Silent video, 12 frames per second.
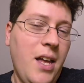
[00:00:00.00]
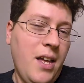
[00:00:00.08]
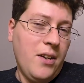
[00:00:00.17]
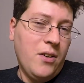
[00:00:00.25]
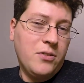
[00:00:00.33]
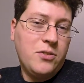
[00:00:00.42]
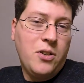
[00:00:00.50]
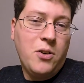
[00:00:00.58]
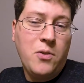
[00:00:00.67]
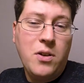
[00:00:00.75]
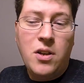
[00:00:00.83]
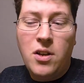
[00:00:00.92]
and
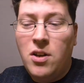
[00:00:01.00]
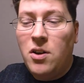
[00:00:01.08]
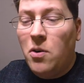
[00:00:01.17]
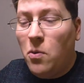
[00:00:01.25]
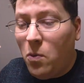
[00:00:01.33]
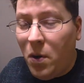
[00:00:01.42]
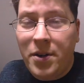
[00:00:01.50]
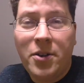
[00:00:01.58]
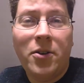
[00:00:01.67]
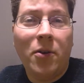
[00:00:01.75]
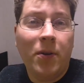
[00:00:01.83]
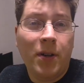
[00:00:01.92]
also what
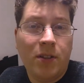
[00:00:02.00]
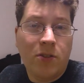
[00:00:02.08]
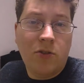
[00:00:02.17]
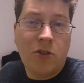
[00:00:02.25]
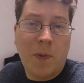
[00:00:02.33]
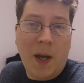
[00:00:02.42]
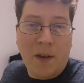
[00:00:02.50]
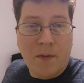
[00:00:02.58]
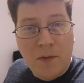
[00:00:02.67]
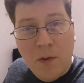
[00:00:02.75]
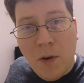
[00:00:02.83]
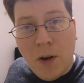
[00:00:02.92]
you're going to Japan
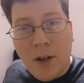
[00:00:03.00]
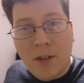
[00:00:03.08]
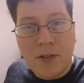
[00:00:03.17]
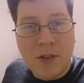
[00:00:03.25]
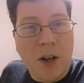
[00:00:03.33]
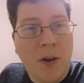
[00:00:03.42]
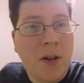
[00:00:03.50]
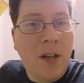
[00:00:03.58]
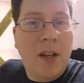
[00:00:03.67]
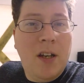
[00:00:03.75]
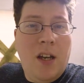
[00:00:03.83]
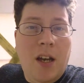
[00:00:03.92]
for. So
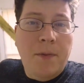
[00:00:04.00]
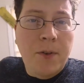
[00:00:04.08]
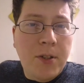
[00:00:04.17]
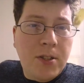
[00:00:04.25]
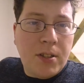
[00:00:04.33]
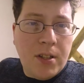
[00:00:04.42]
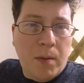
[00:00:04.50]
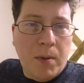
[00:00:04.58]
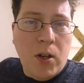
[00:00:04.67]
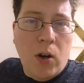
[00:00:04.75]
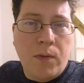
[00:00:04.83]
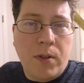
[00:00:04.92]
if you're just
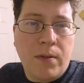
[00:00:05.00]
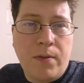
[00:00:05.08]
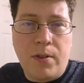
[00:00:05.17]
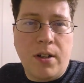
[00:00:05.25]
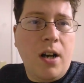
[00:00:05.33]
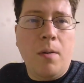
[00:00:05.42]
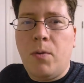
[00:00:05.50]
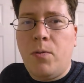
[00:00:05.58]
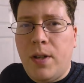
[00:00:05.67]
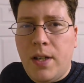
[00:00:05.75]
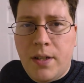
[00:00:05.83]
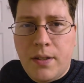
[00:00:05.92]
coming over for a couple
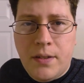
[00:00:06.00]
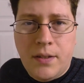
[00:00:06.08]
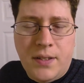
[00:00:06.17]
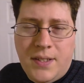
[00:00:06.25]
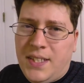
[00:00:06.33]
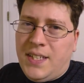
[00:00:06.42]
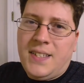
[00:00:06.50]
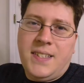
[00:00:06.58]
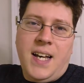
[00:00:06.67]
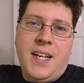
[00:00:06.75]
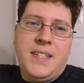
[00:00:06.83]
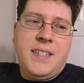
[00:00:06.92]
weeks to see the
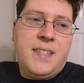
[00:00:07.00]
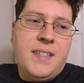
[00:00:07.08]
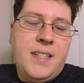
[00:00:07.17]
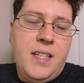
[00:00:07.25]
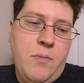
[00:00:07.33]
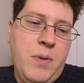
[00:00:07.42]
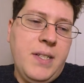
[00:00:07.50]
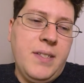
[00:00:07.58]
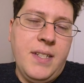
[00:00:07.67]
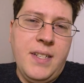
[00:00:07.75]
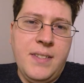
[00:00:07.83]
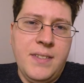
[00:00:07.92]
sights in the big
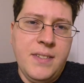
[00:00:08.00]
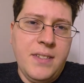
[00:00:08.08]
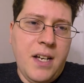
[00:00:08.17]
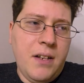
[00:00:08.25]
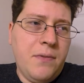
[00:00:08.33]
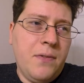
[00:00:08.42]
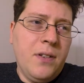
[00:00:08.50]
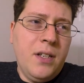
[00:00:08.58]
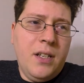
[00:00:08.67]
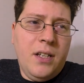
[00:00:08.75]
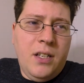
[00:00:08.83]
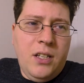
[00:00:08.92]
cities and stuff,
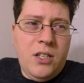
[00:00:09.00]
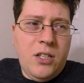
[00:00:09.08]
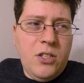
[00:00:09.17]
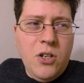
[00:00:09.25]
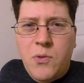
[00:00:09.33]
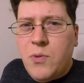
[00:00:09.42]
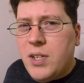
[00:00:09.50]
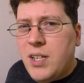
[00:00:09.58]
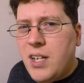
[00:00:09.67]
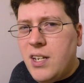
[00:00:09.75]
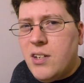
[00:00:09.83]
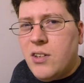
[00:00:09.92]
you don't
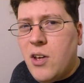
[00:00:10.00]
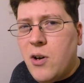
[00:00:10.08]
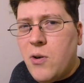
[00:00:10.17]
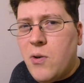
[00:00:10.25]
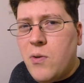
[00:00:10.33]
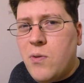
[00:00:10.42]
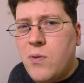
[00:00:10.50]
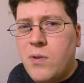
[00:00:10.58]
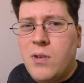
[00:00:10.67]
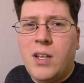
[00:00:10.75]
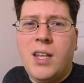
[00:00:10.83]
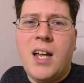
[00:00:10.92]
really need to know
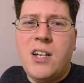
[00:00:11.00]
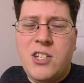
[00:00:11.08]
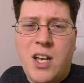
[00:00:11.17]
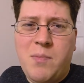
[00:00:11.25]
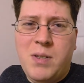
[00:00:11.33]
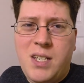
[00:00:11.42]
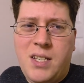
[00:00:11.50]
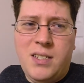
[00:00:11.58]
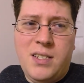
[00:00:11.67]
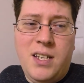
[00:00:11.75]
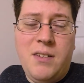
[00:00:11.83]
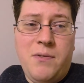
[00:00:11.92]
a lot of
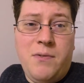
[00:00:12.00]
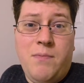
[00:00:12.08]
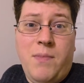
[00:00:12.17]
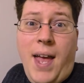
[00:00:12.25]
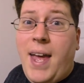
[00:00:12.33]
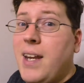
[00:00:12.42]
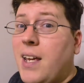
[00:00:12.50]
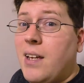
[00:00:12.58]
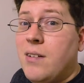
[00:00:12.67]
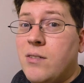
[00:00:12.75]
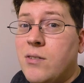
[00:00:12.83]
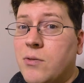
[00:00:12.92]
Japanese, if
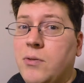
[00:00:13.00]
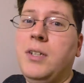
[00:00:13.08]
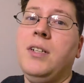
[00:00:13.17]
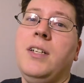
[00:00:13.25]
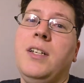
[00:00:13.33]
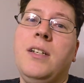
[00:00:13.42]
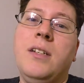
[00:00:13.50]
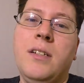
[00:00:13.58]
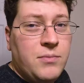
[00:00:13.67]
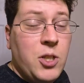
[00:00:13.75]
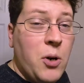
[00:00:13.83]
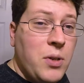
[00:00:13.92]
any, really.
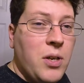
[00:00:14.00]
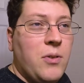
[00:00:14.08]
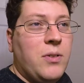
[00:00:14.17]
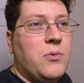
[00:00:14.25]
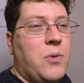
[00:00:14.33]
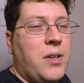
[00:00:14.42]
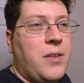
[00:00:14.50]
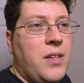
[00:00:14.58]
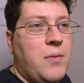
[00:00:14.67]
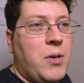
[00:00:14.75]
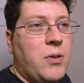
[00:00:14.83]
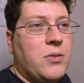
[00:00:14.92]
Tokyo is one of
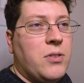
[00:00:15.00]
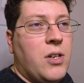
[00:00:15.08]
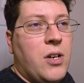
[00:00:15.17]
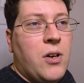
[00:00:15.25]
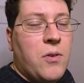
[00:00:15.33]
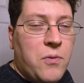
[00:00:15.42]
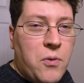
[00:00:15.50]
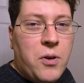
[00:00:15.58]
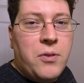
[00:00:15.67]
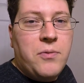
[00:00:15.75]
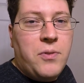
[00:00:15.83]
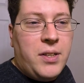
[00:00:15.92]
the most
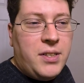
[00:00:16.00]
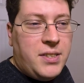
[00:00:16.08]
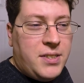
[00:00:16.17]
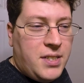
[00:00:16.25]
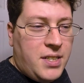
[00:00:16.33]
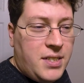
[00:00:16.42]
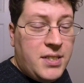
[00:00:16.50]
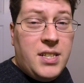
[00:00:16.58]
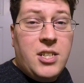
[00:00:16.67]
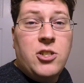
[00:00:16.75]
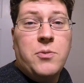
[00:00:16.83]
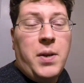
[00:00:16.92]
foreign-friendly cities
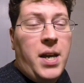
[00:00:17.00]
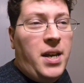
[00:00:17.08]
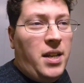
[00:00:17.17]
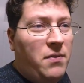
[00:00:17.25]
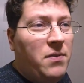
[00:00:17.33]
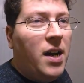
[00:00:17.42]
in Japan, if